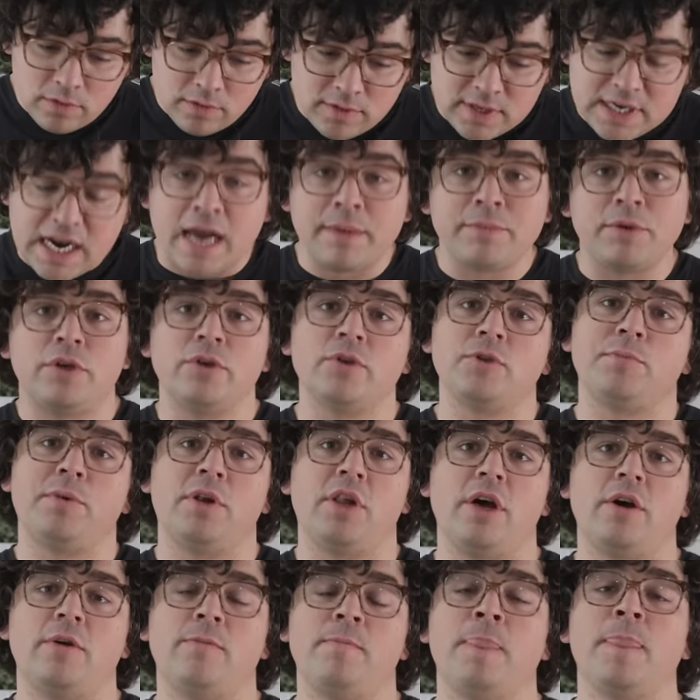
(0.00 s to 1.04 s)
time cues
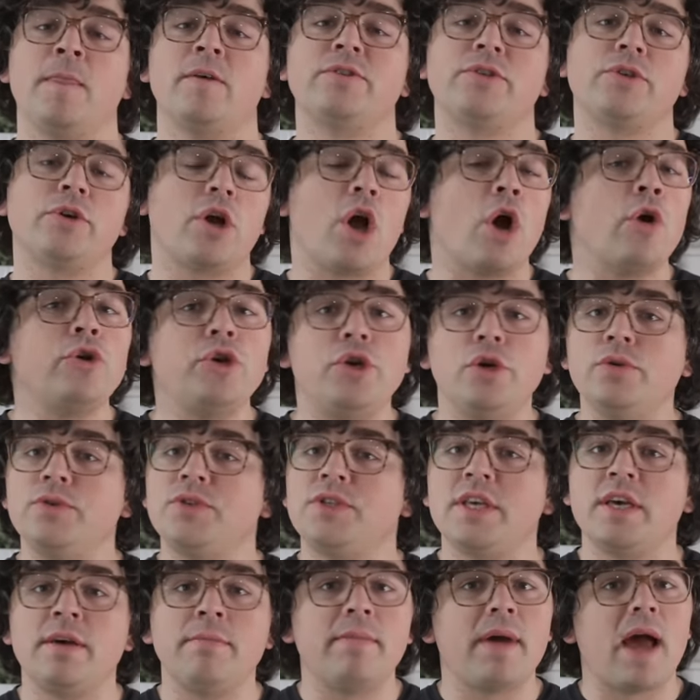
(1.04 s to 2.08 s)
below. So go use
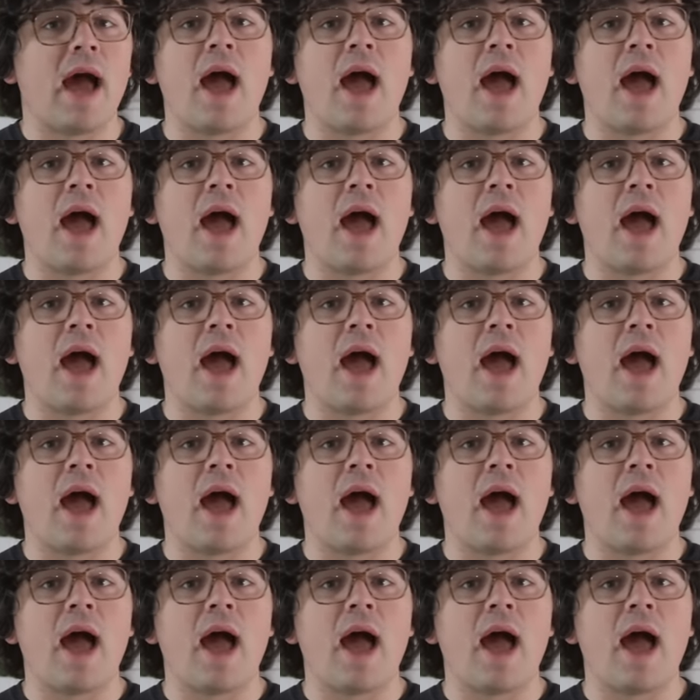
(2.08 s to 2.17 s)
them.